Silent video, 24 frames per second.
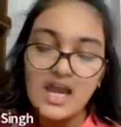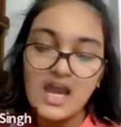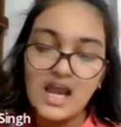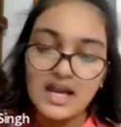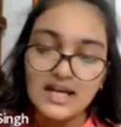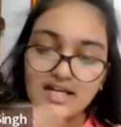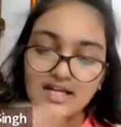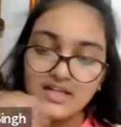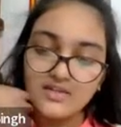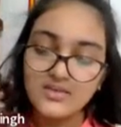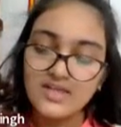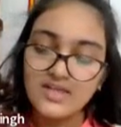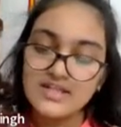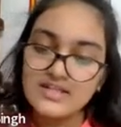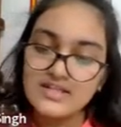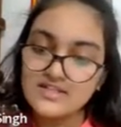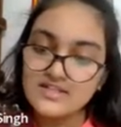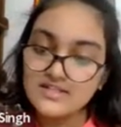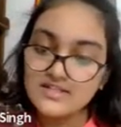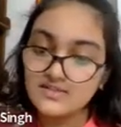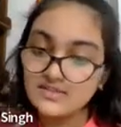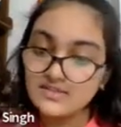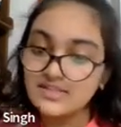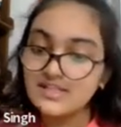and you can
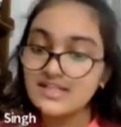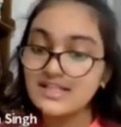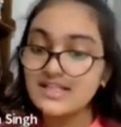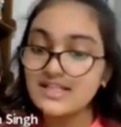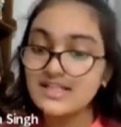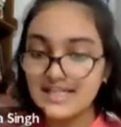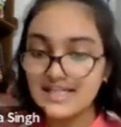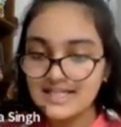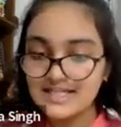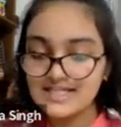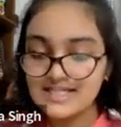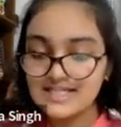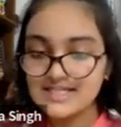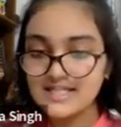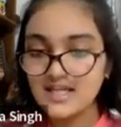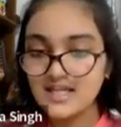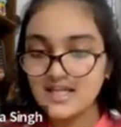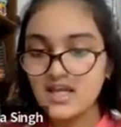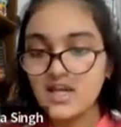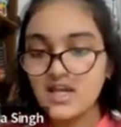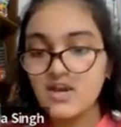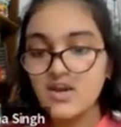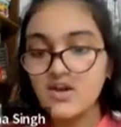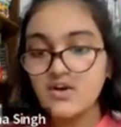insert the links
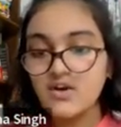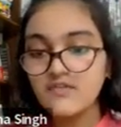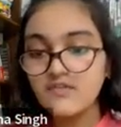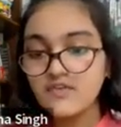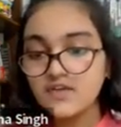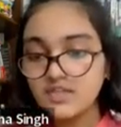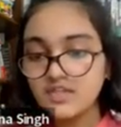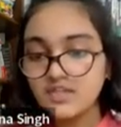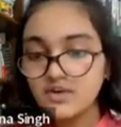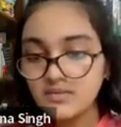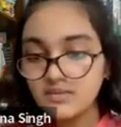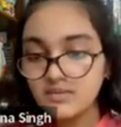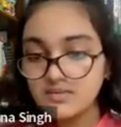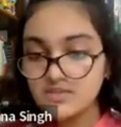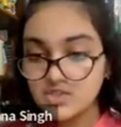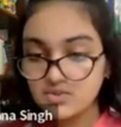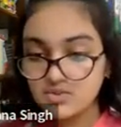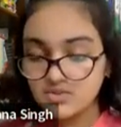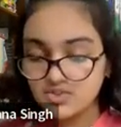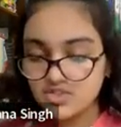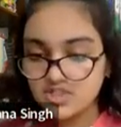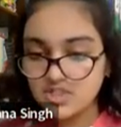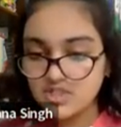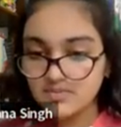for your
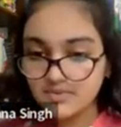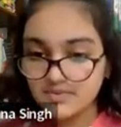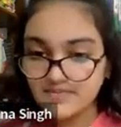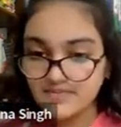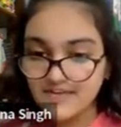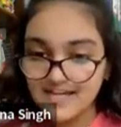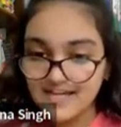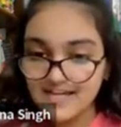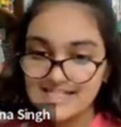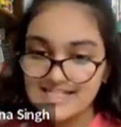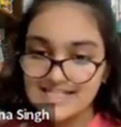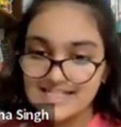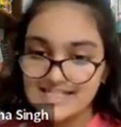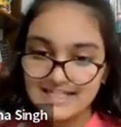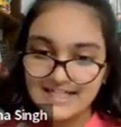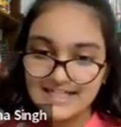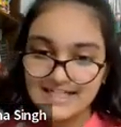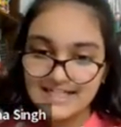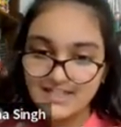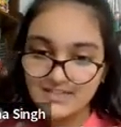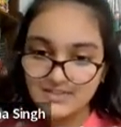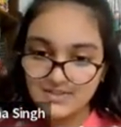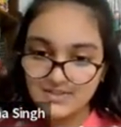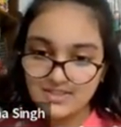social profiles
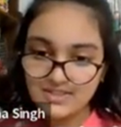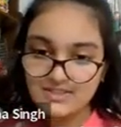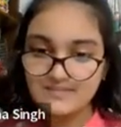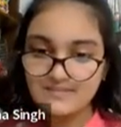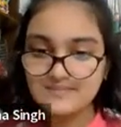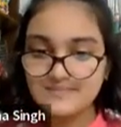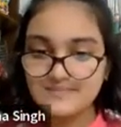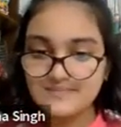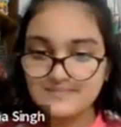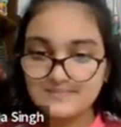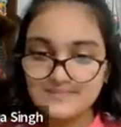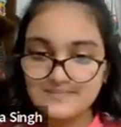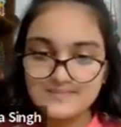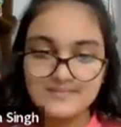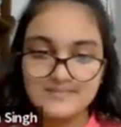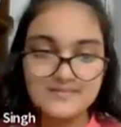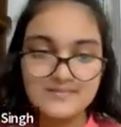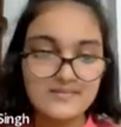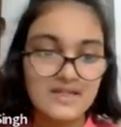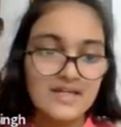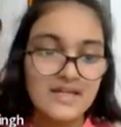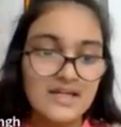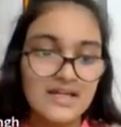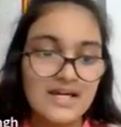later on.
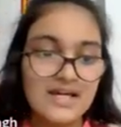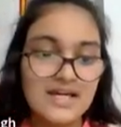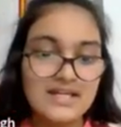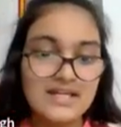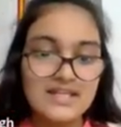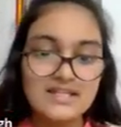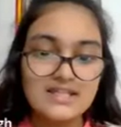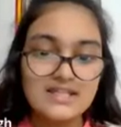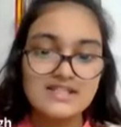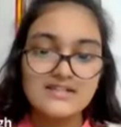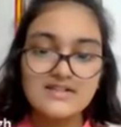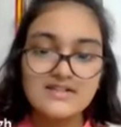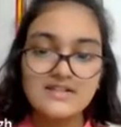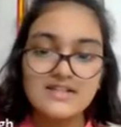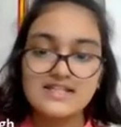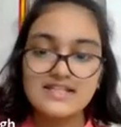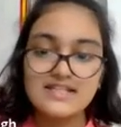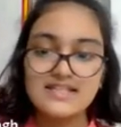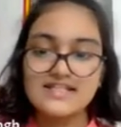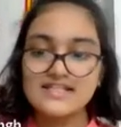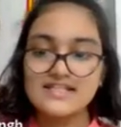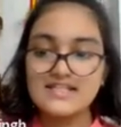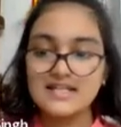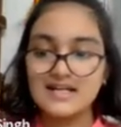So let's
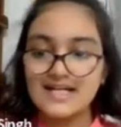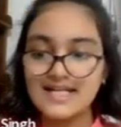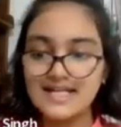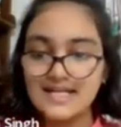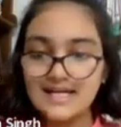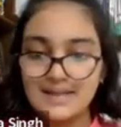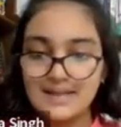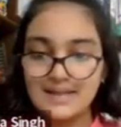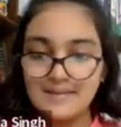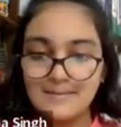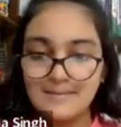get started.